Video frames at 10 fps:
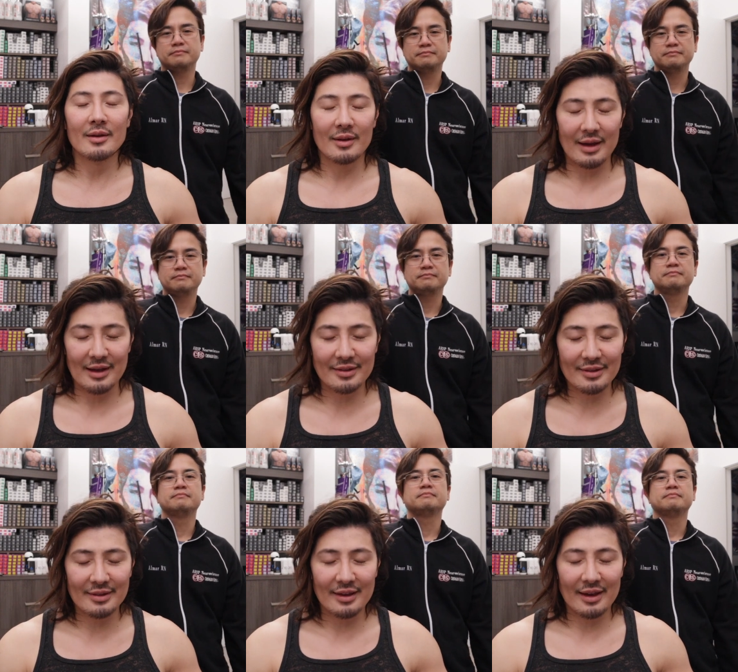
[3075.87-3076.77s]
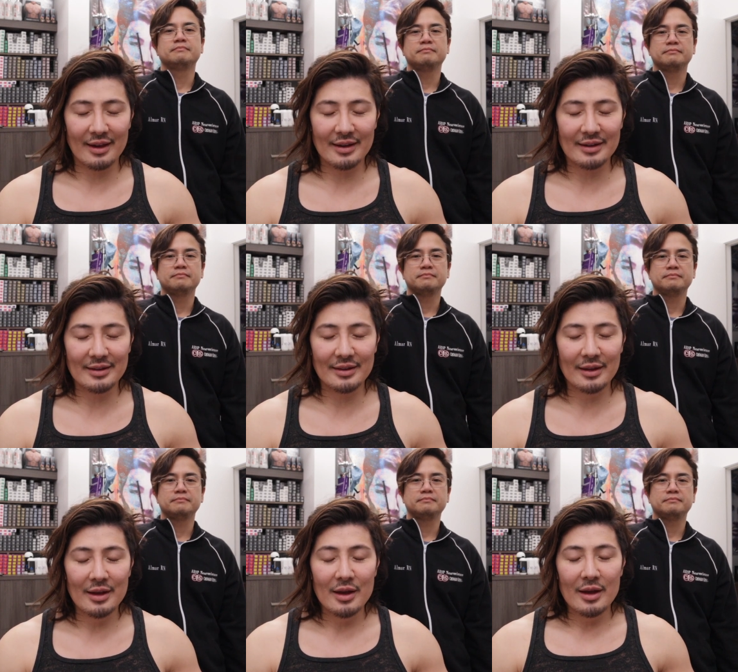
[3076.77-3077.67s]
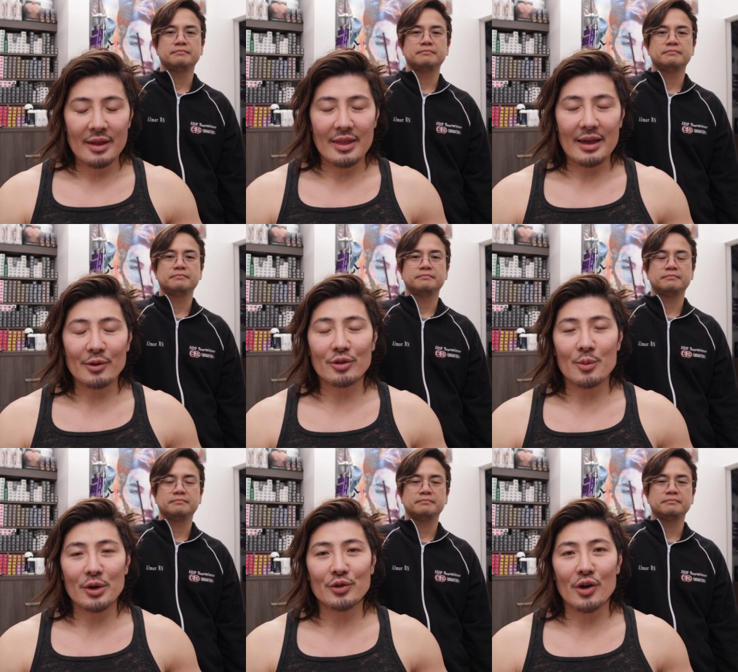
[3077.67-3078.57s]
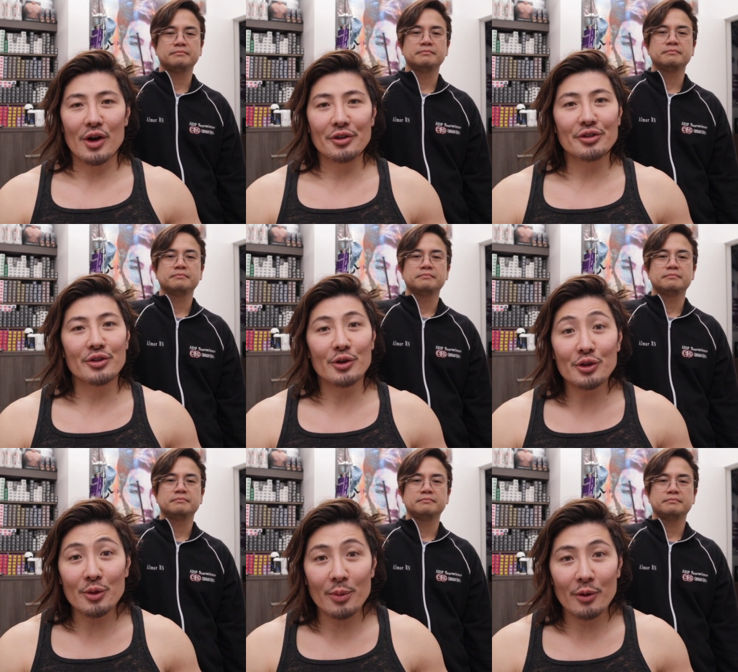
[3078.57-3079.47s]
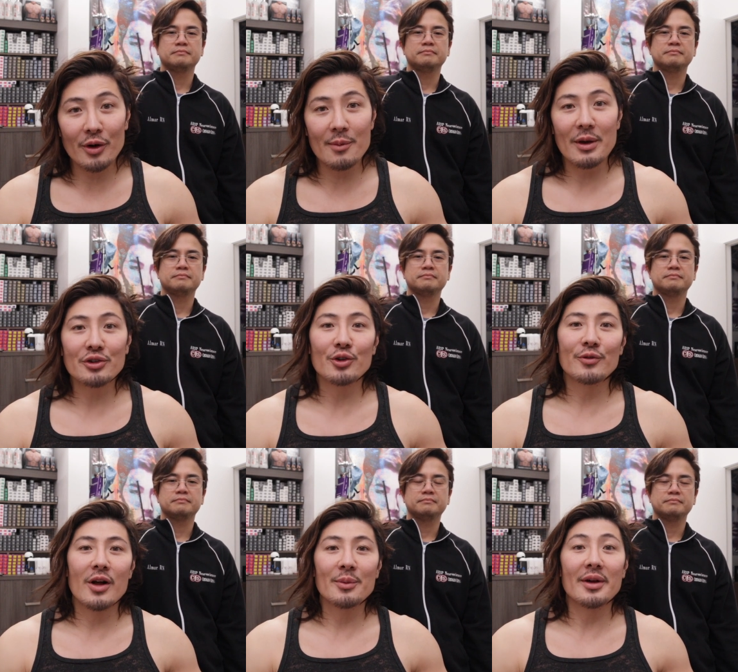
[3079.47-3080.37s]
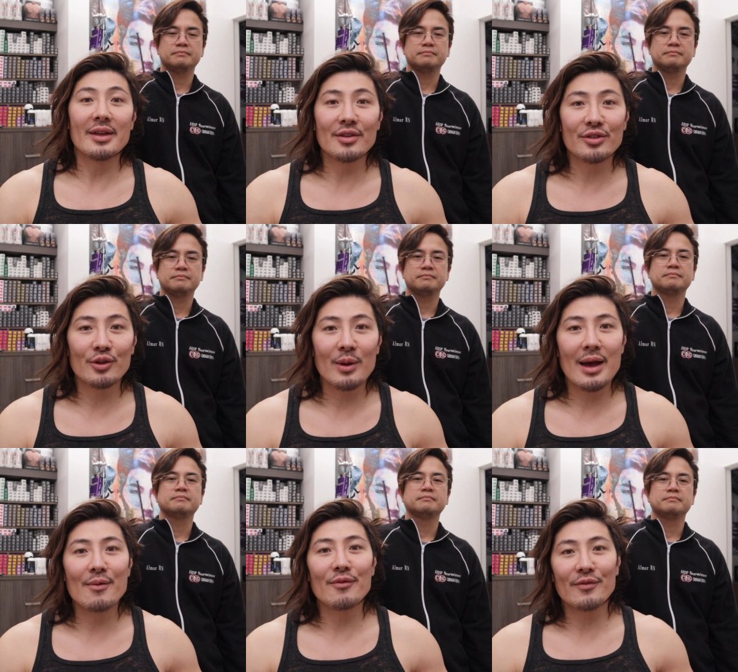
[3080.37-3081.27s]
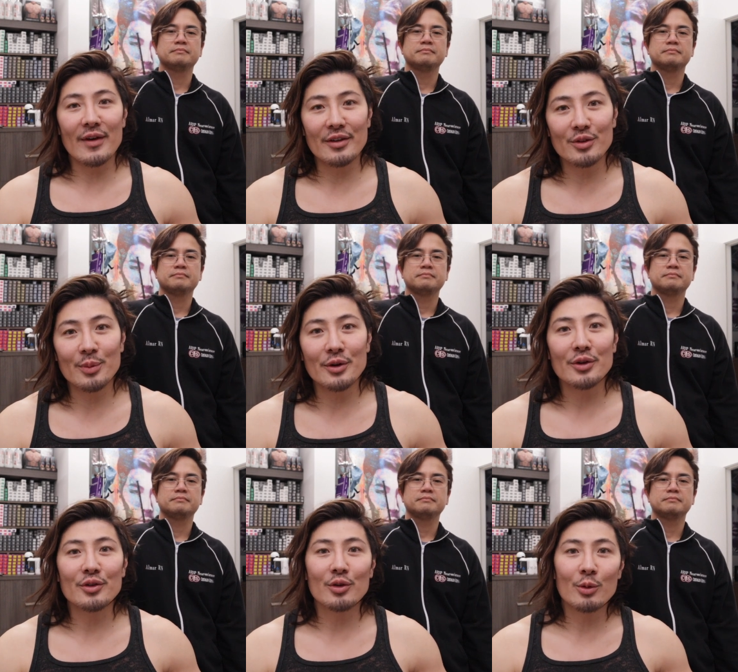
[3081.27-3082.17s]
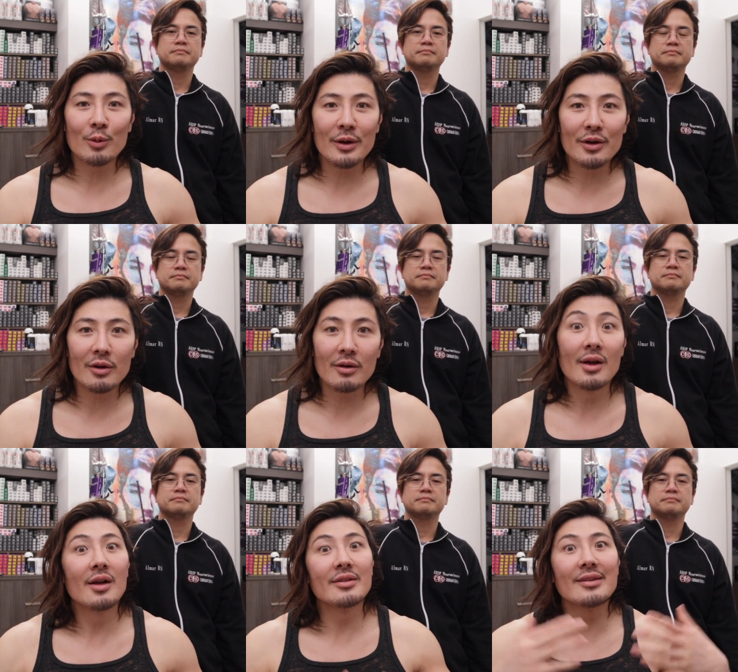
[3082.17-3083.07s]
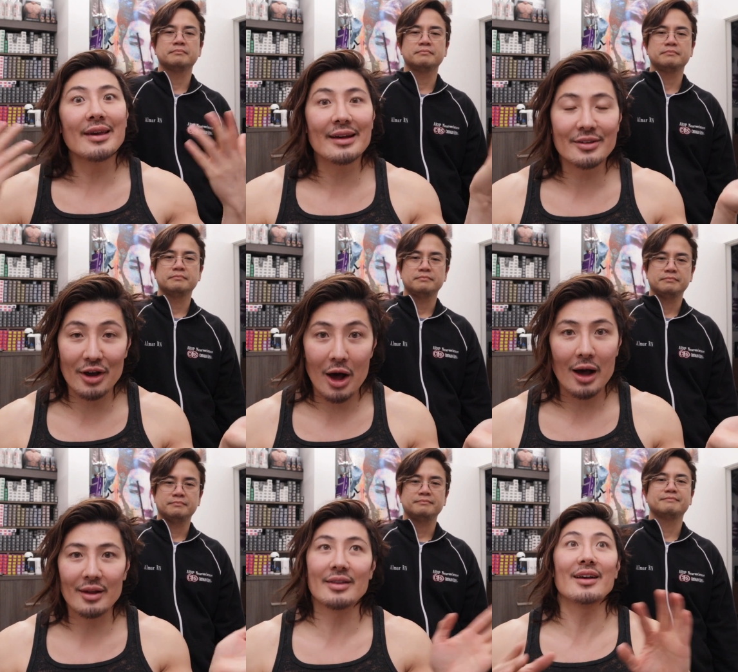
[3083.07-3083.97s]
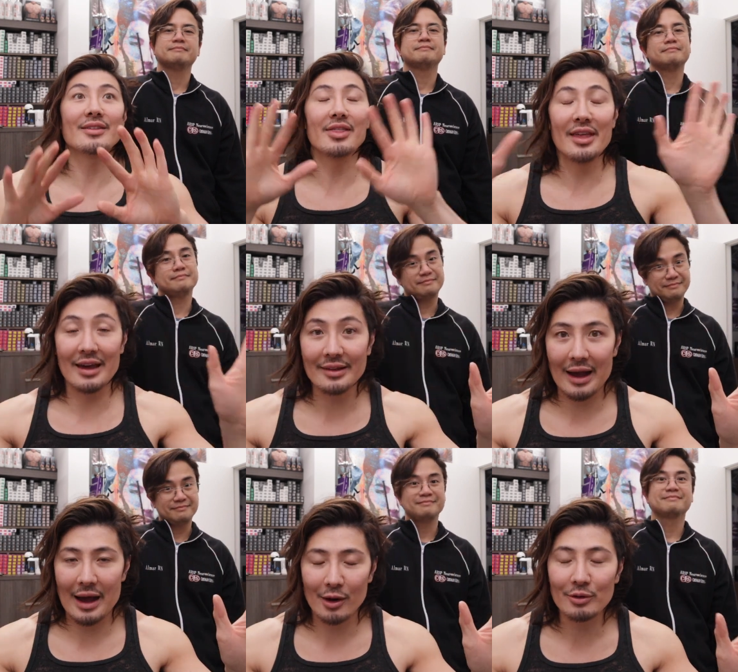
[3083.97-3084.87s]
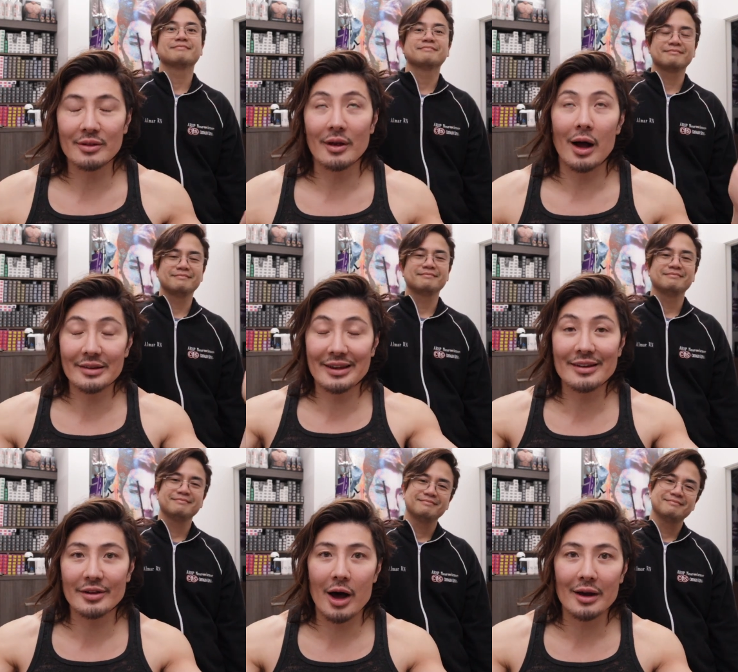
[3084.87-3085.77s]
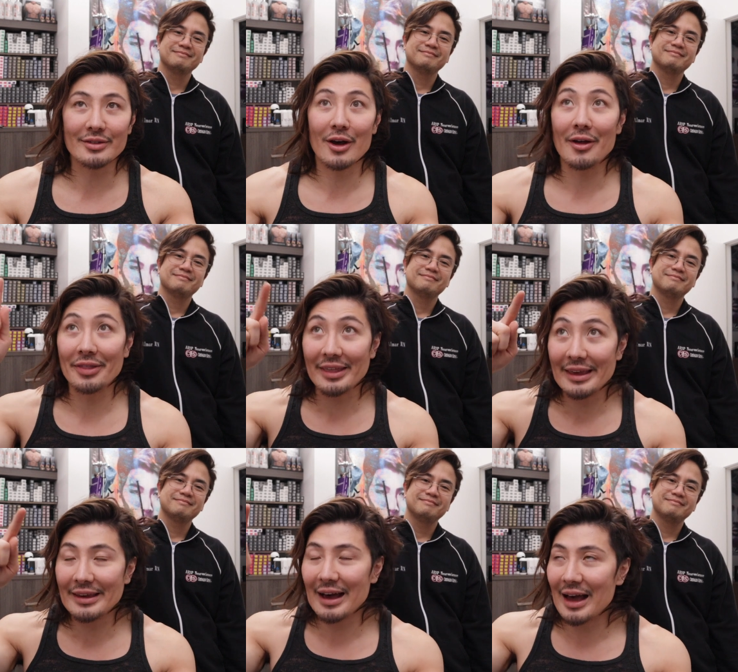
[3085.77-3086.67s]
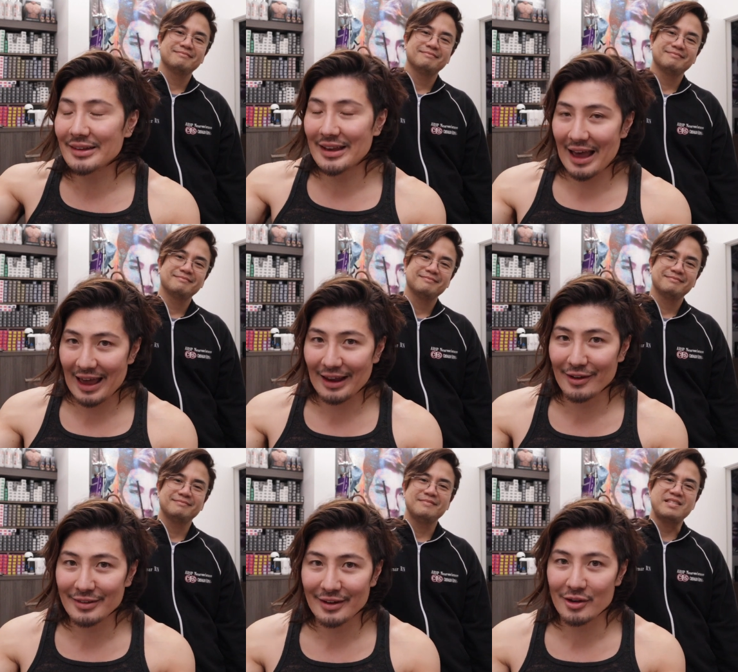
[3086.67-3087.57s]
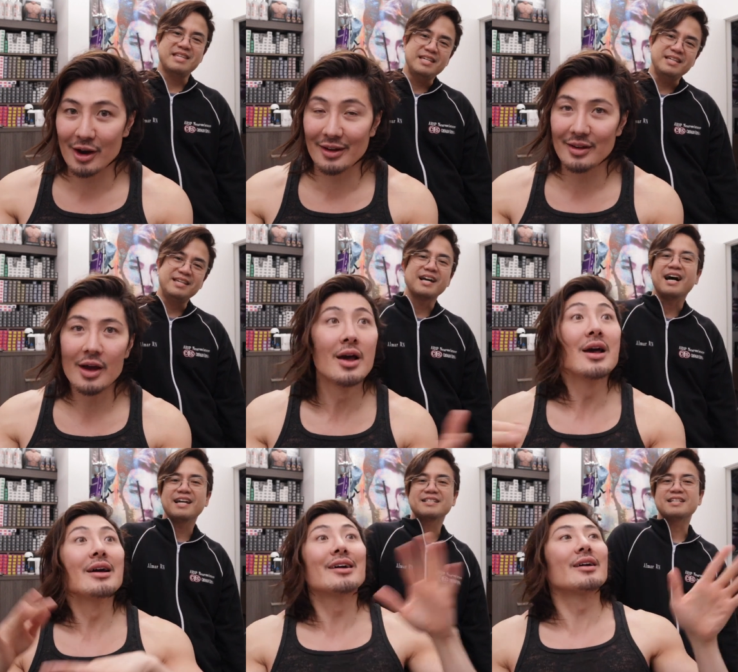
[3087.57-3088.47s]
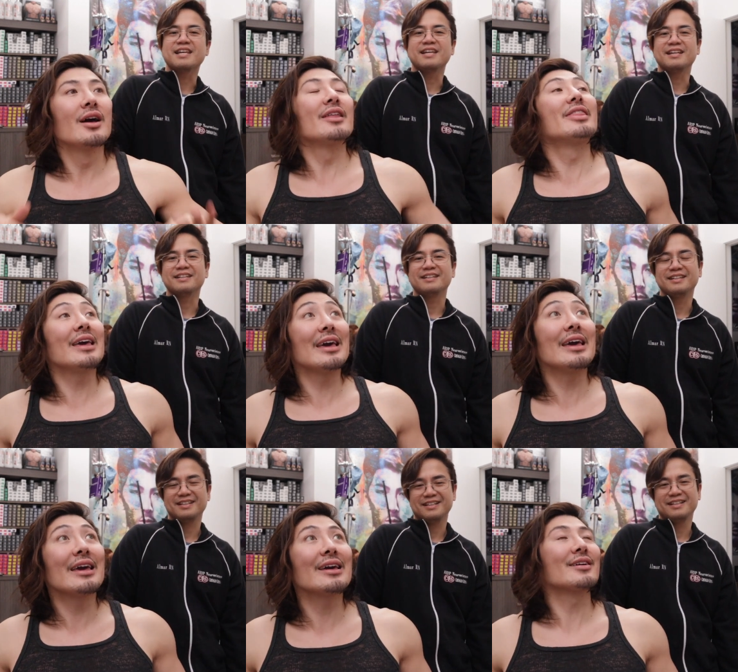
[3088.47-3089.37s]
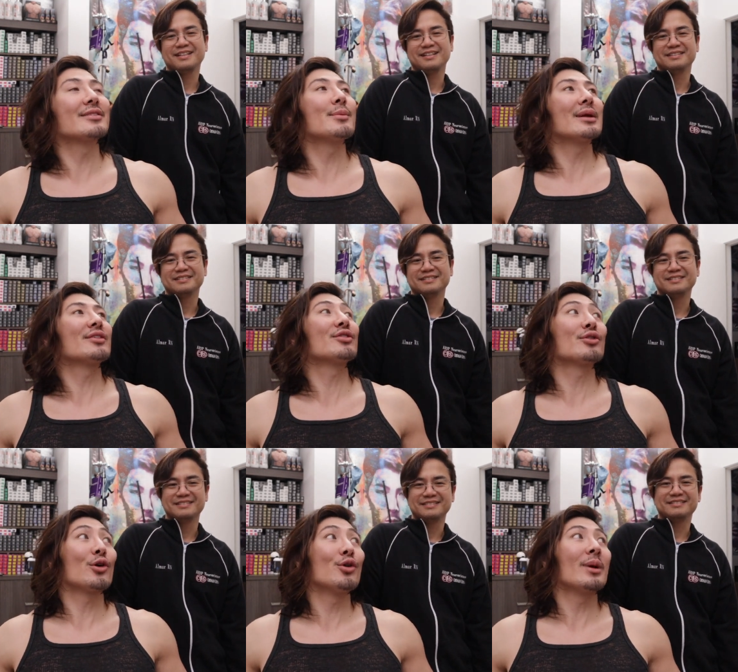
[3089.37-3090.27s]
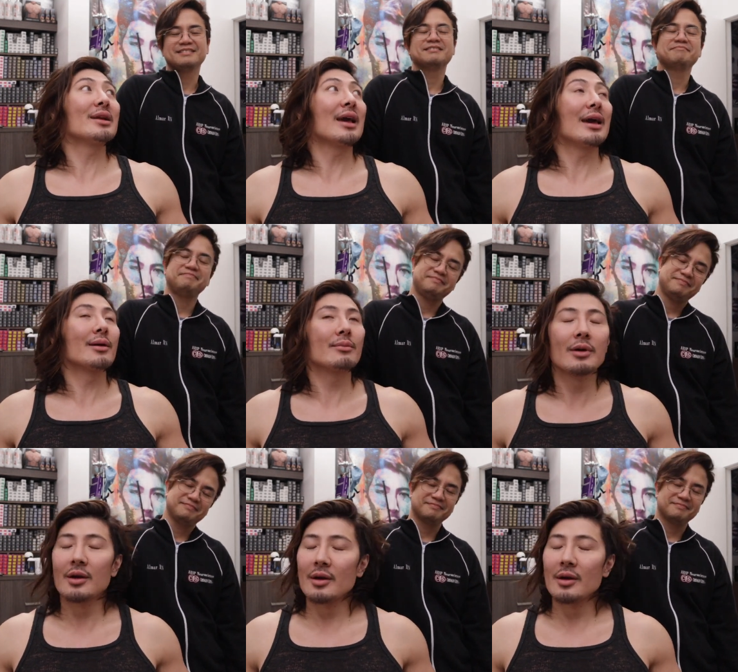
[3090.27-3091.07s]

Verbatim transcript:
Speaker 1: Yes, and thank you so much for all your support. Make sure you follow me on Instagram, Facebook, Twitter, TikTok. That's the thing now. On TikTok, it's called The Guy Tang on TikTok. The Guy Tang. The, because somebody stole my name.